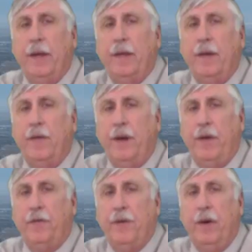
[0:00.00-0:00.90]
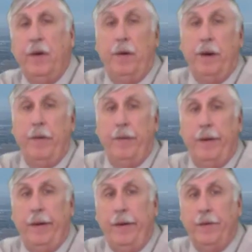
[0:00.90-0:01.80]
in the U.S. or
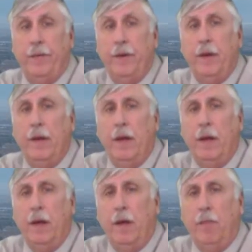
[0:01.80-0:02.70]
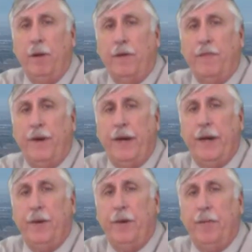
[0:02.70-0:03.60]
anywhere else. But the fight
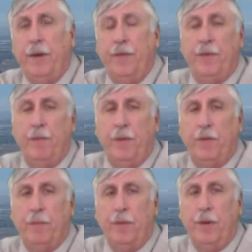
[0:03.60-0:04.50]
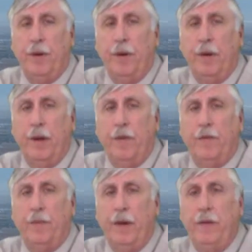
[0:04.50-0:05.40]
at home is the most important. In
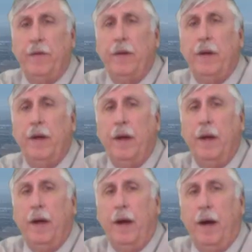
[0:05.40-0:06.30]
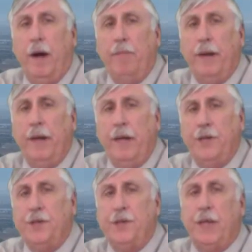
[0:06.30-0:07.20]
summation, on many
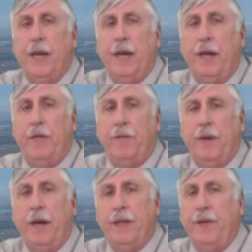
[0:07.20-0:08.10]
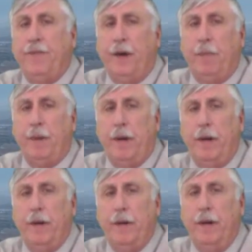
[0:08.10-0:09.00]
issues the candidates were not that far
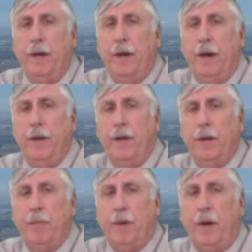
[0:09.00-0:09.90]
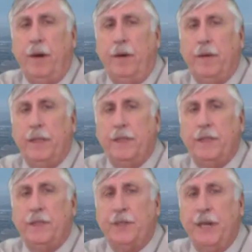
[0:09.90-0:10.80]
apart. Other than Paul, that
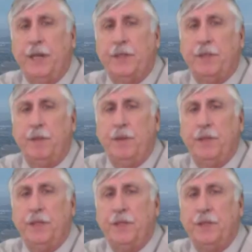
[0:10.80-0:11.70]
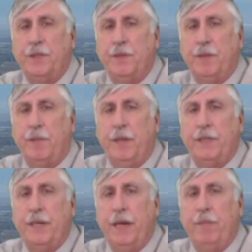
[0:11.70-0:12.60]
still challenges most issues with the
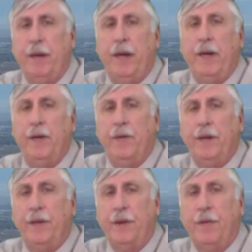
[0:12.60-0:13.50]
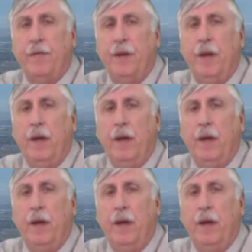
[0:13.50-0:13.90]
price tag behind doing things,